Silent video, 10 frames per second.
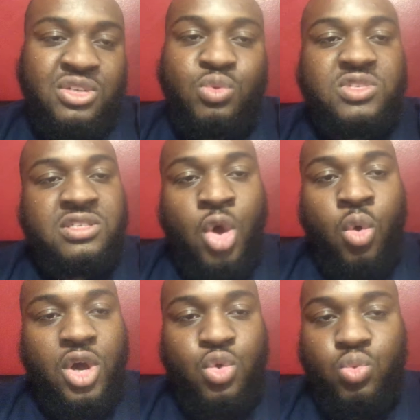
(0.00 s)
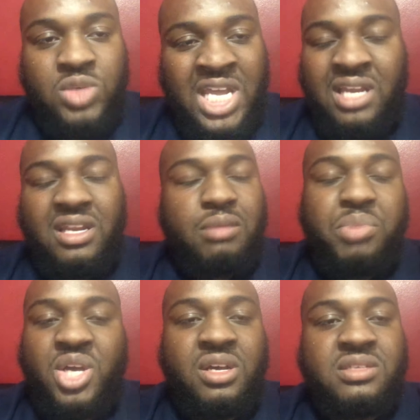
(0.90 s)
new song, Houdini,
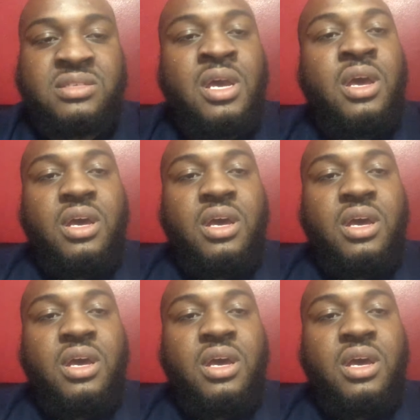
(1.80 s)
because